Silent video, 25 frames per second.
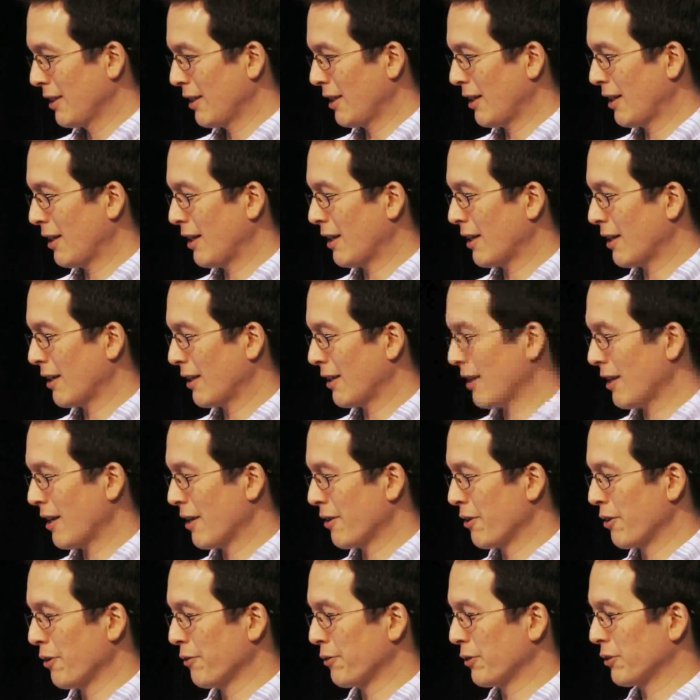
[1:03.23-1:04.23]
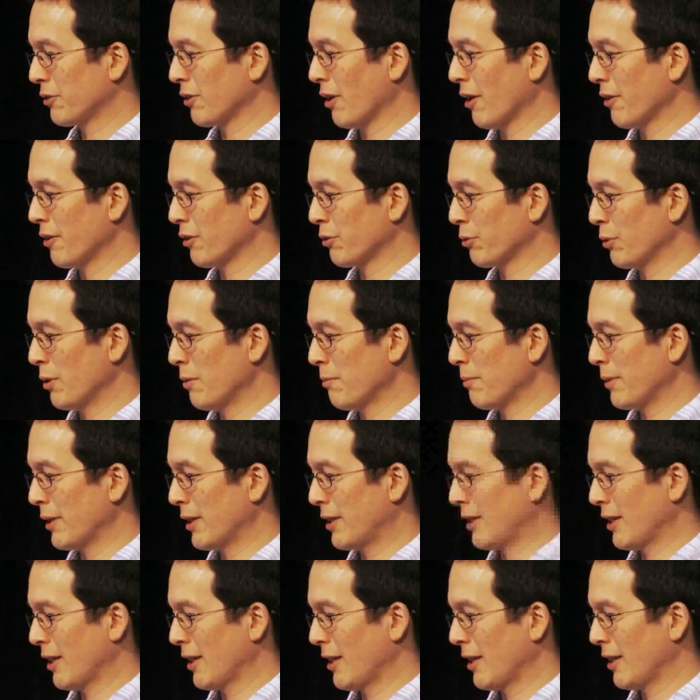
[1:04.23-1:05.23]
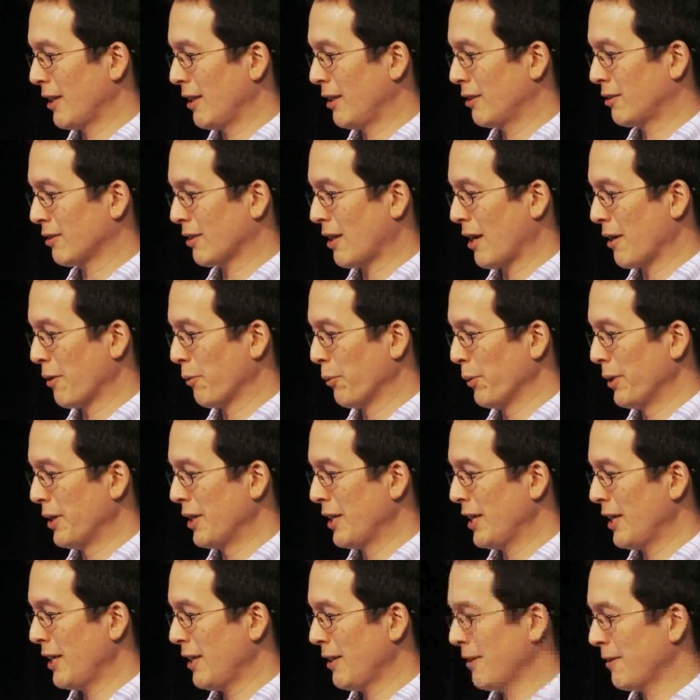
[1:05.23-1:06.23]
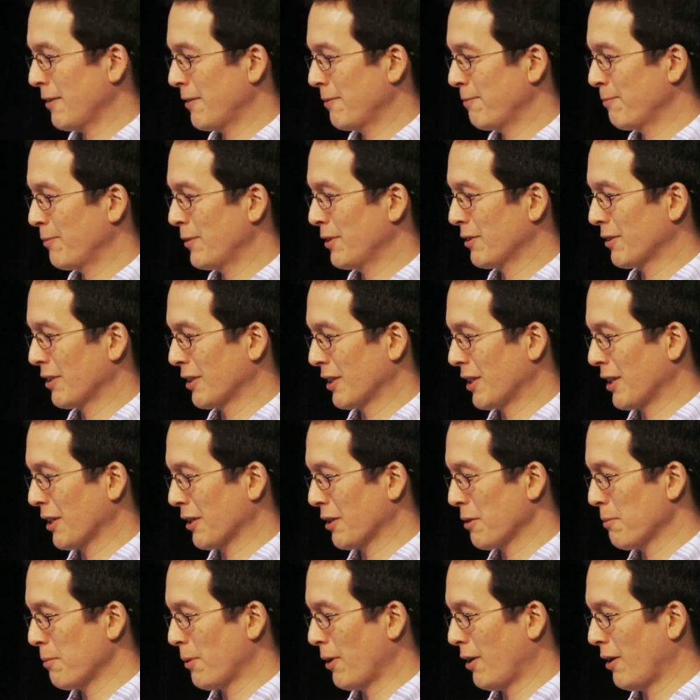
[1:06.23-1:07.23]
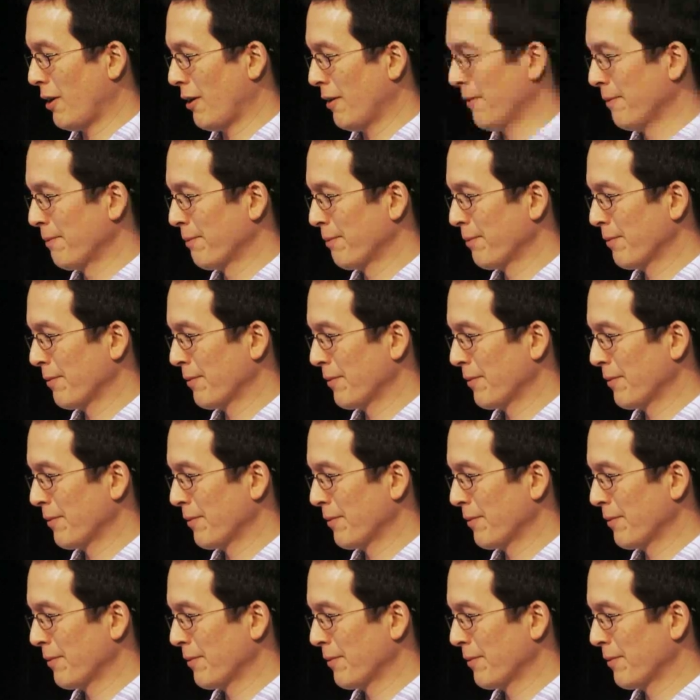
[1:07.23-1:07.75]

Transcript: I don't know if you saw this one, but it's kind of windy. He's going to kick the ball.